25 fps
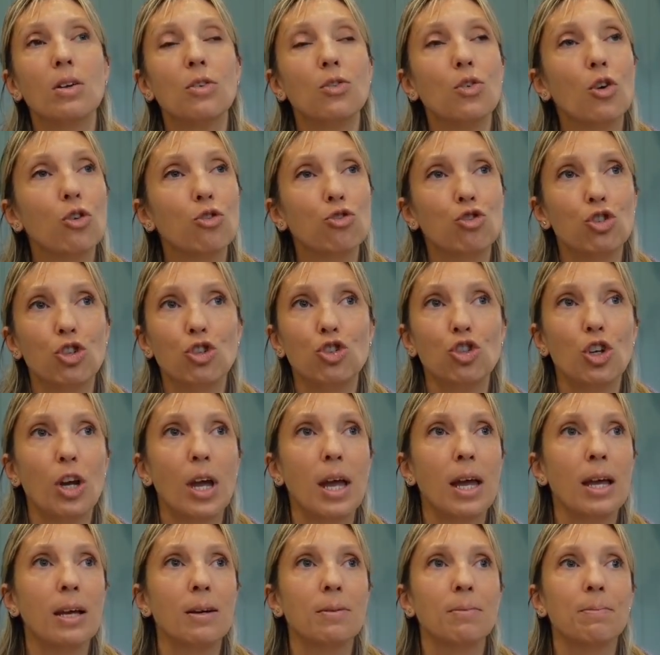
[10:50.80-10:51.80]
not
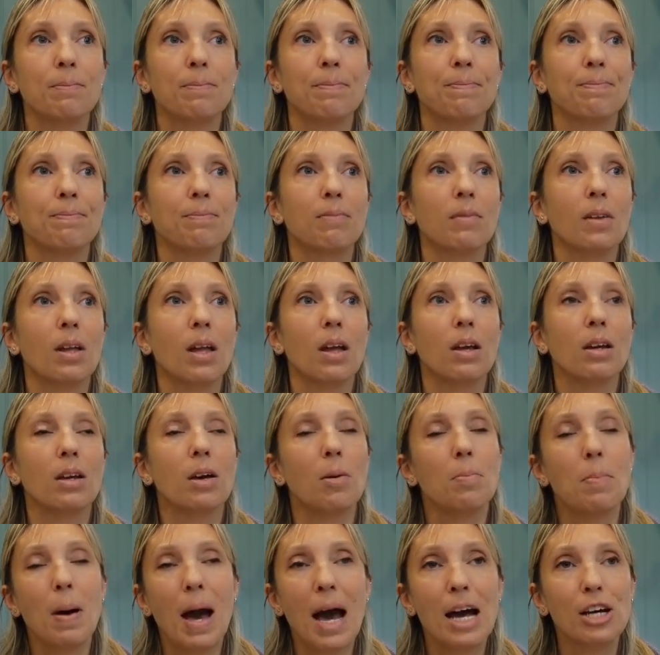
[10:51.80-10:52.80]
judging,
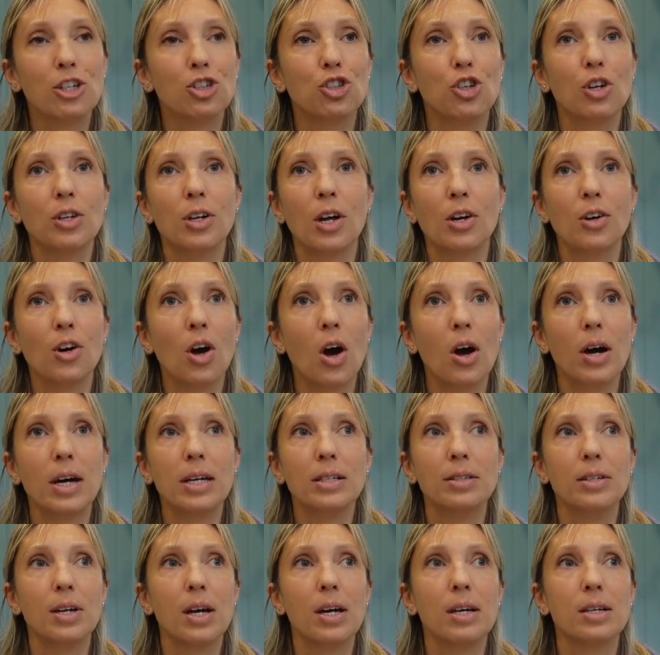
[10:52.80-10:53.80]
compassion and
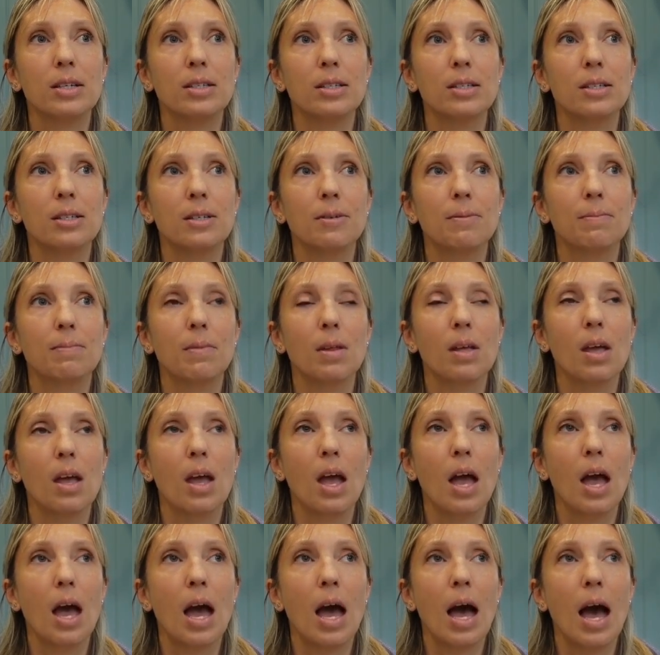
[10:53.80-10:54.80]
kindness.
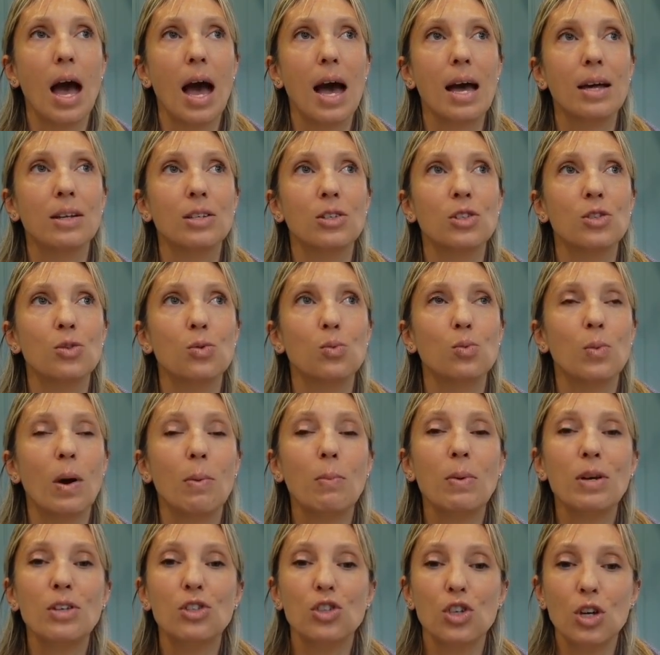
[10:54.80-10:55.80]
And
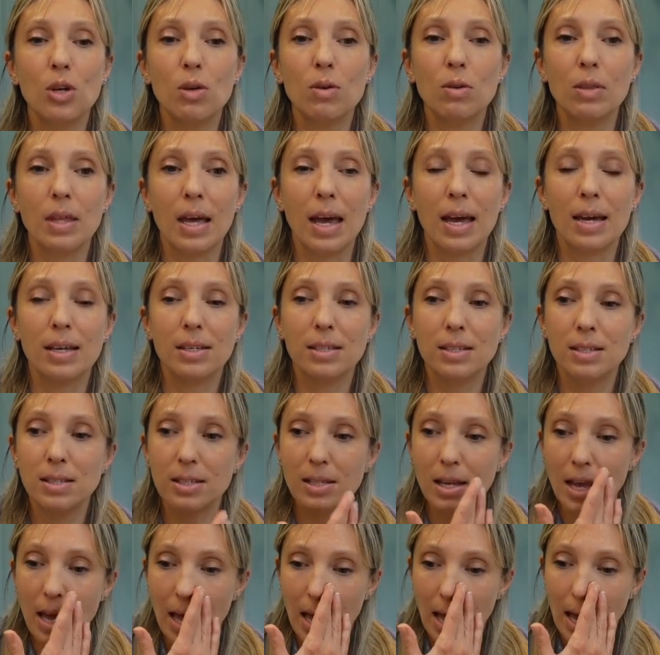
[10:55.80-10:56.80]
when we do
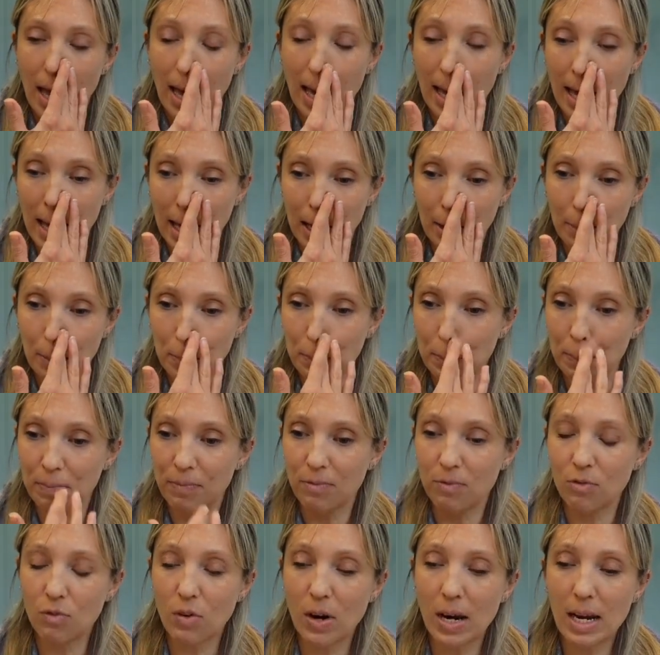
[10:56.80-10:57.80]
this, it
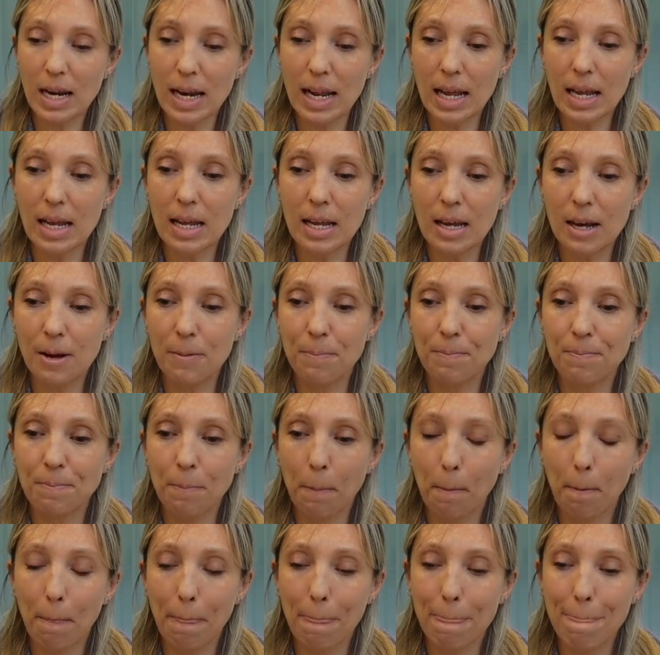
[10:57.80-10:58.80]
really
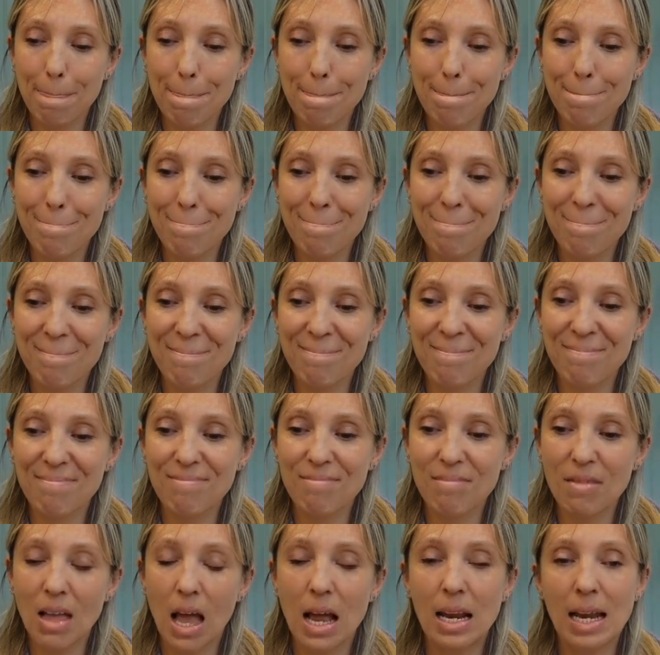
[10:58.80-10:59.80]

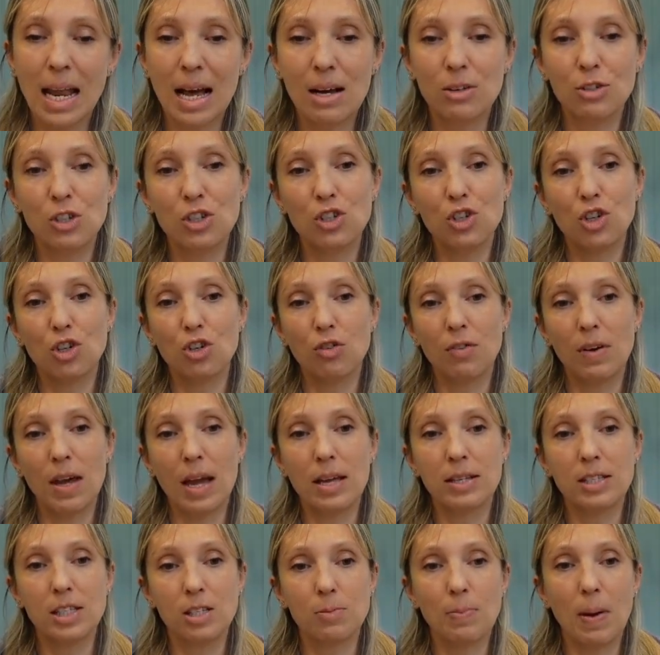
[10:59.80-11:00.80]
allows us to
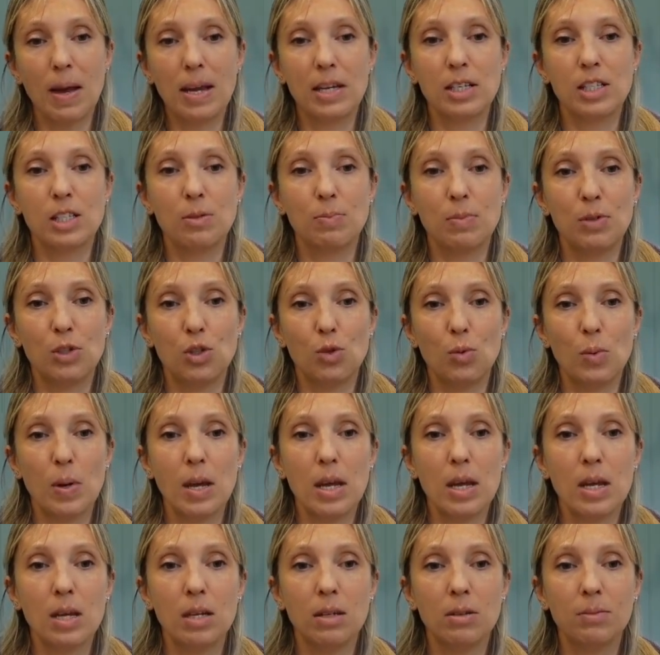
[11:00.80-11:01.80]
create space
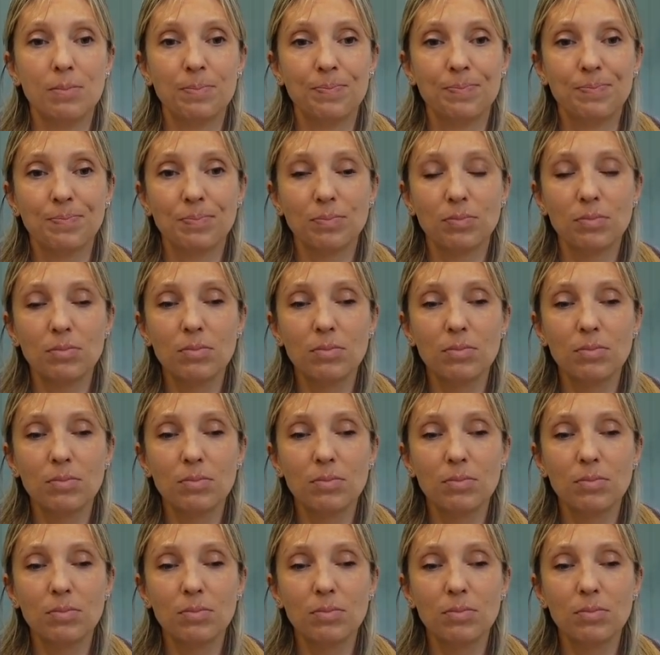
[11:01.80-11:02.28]
between